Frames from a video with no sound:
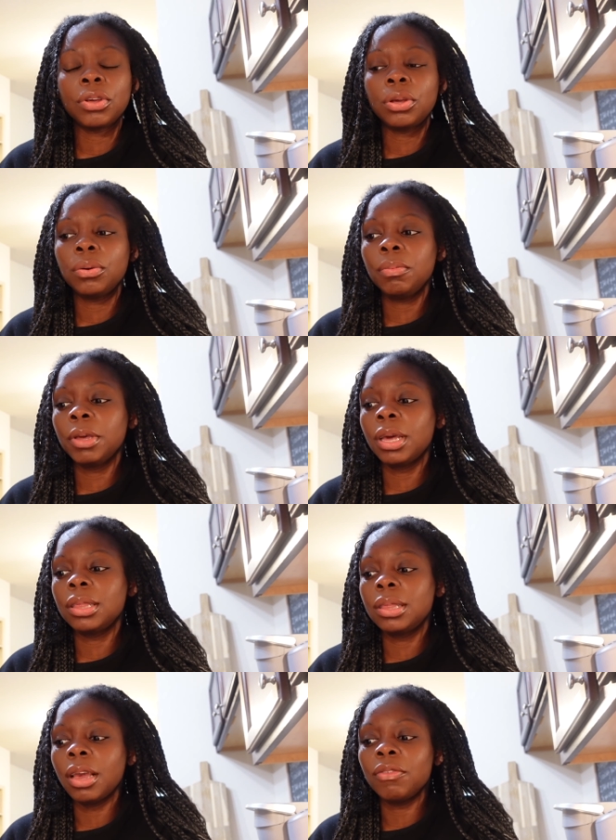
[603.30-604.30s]
you
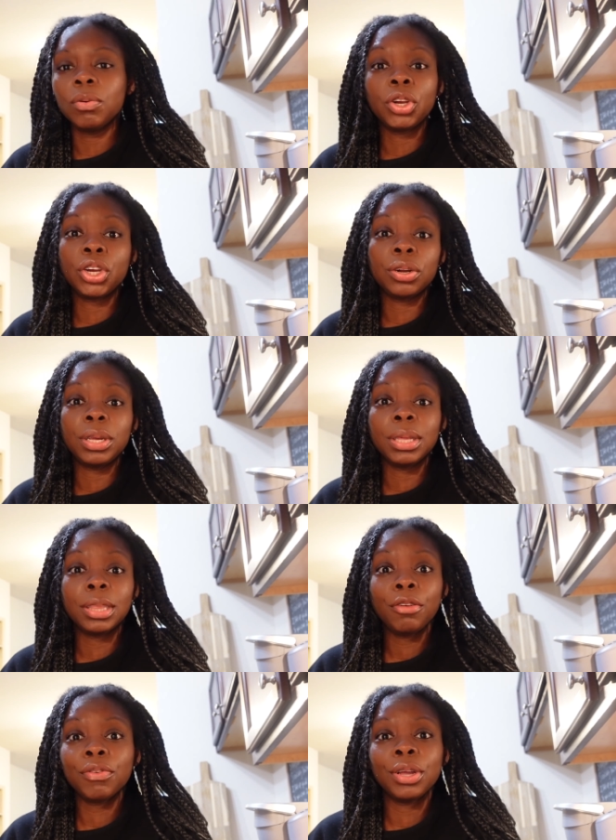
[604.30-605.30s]
because everyone's journey is
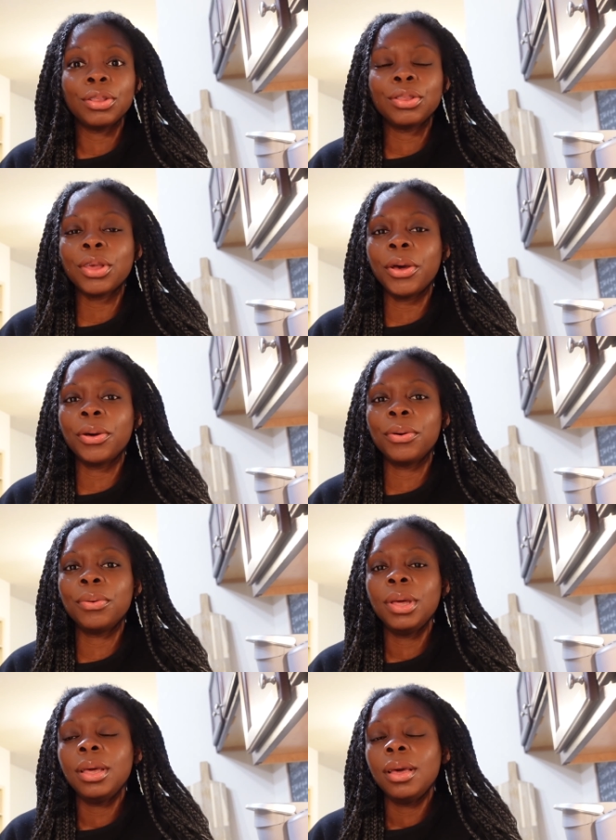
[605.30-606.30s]
different. So
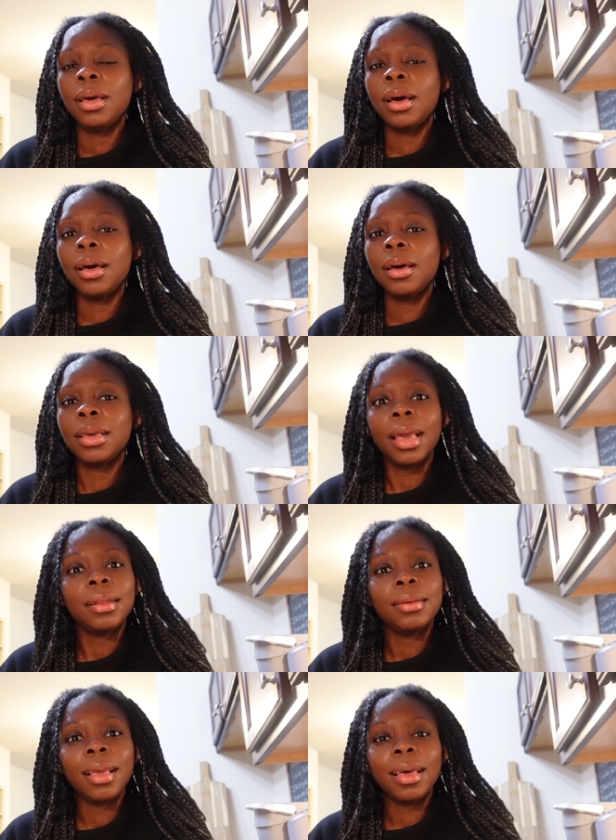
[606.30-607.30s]
uh,
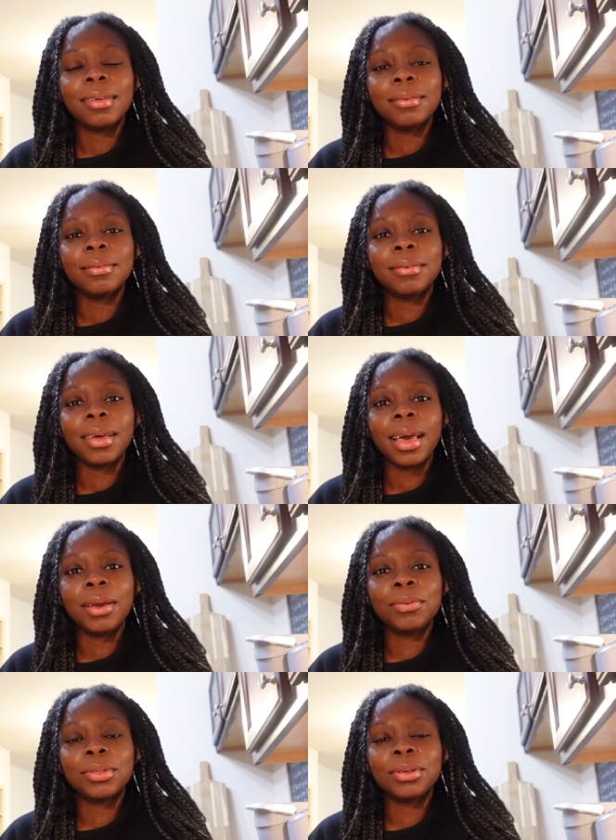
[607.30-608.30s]
again, yeah,
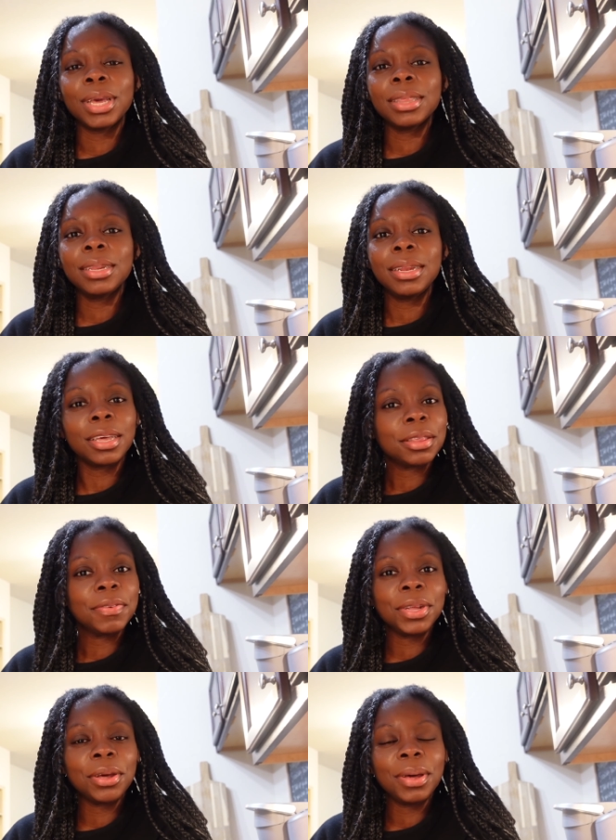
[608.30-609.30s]
I will see you guys in the next
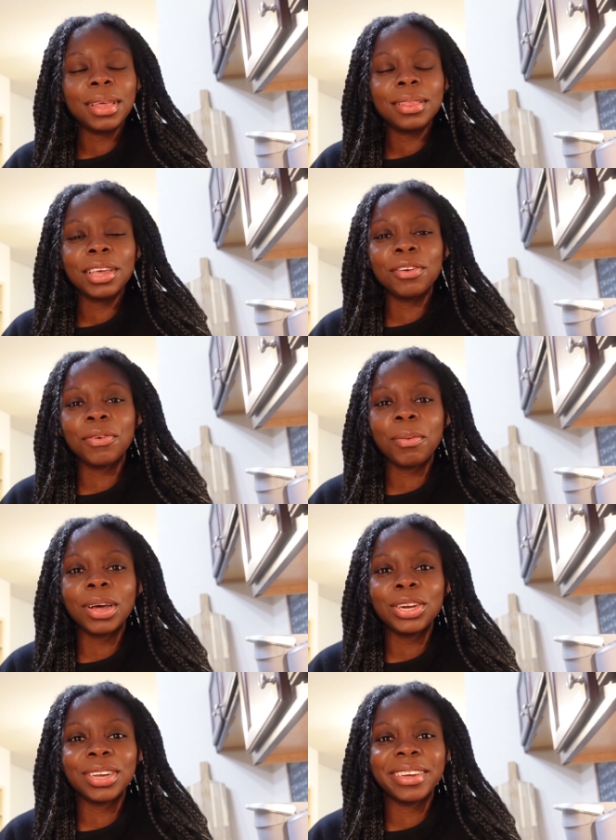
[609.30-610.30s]
video and thank you for
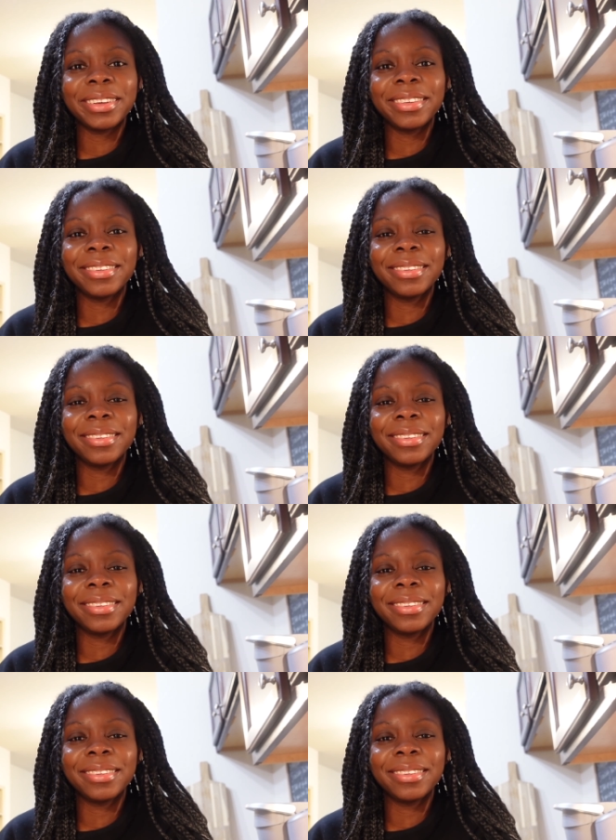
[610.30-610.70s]
watching.